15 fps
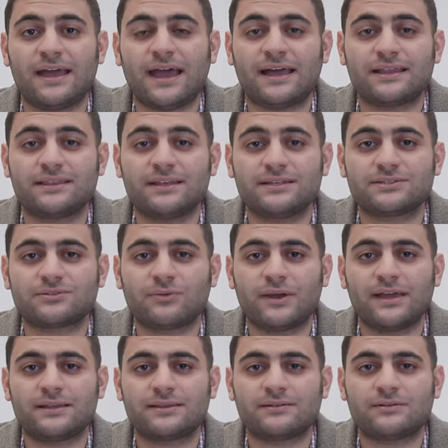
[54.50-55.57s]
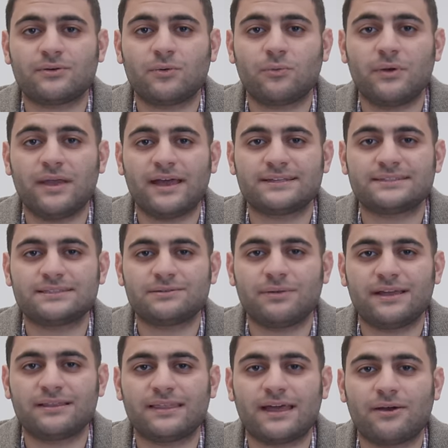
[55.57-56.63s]
At this rate, we
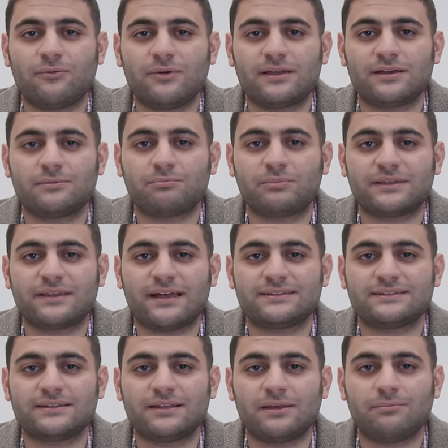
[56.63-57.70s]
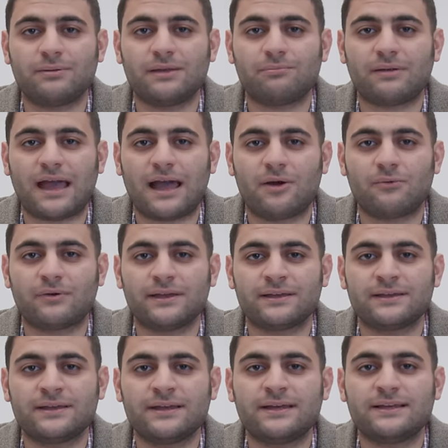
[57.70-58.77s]
estimate that we could potentially be
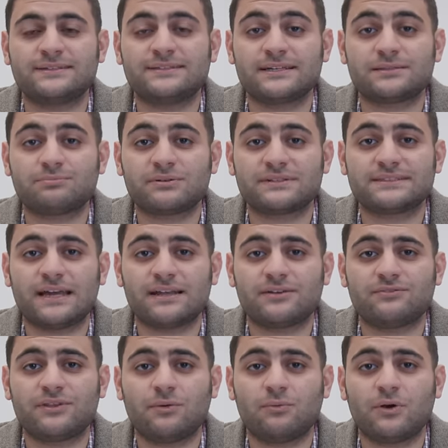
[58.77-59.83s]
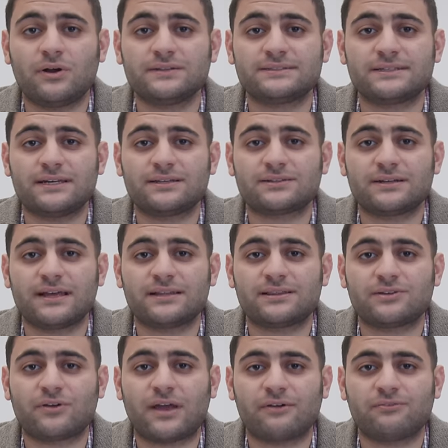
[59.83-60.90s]
powering six percent of the world's internet
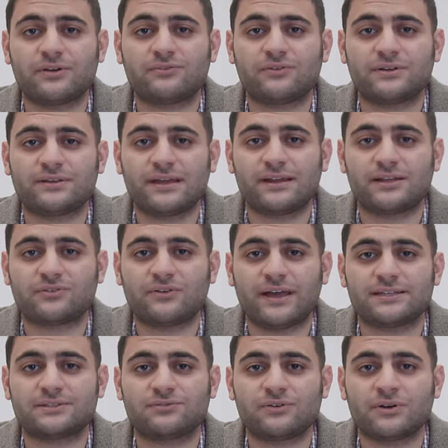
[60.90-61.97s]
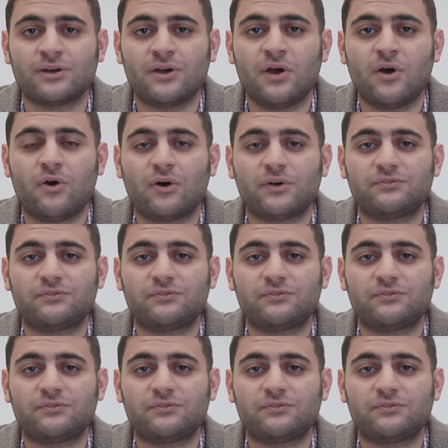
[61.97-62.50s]
traffic for data transfer, or